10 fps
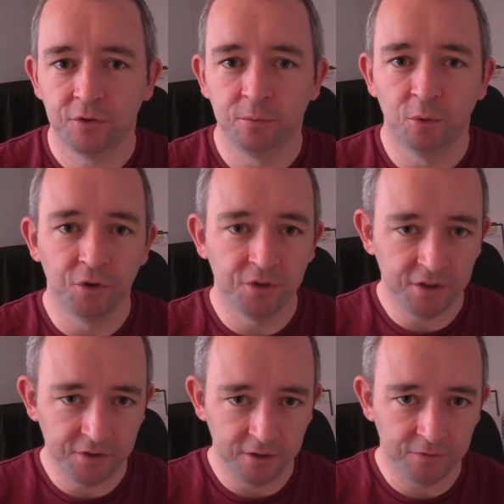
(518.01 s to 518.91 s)
to more
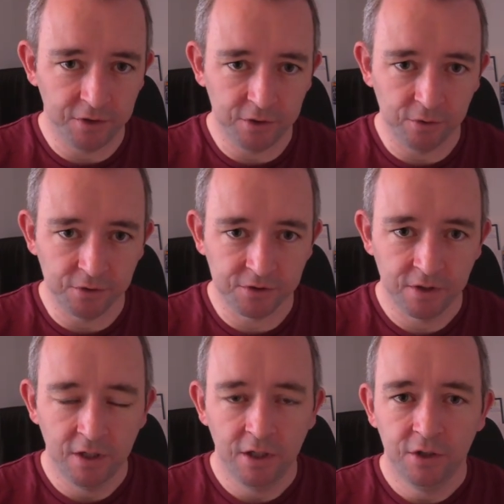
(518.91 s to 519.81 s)
detailed videos
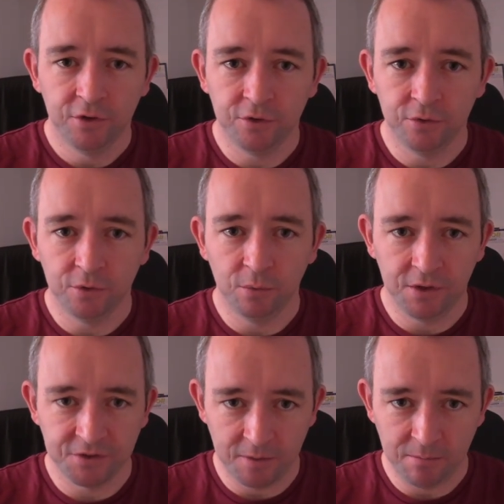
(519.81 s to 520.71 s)
to the
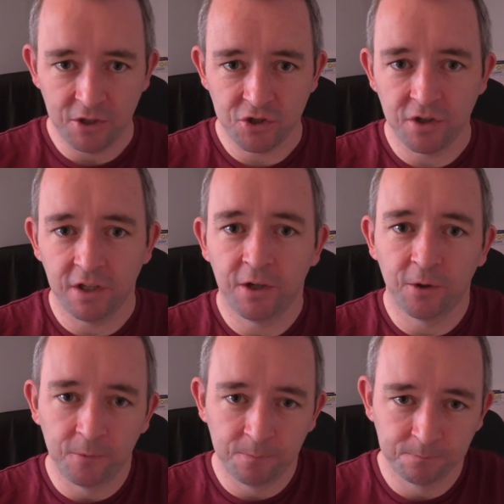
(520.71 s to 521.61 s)
ones I'm mentioning here.